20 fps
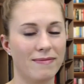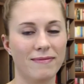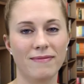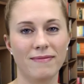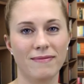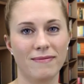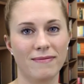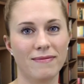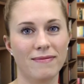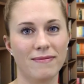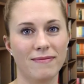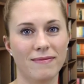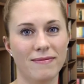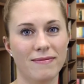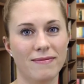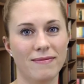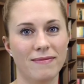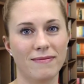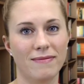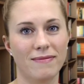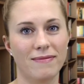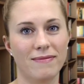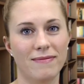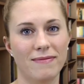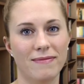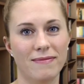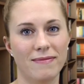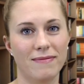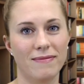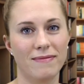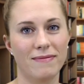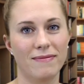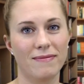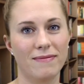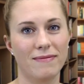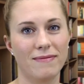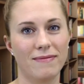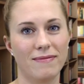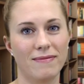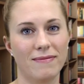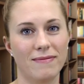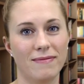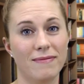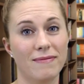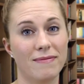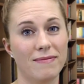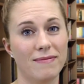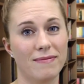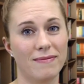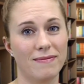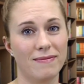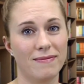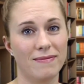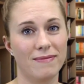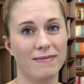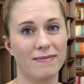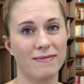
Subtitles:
(not speaking)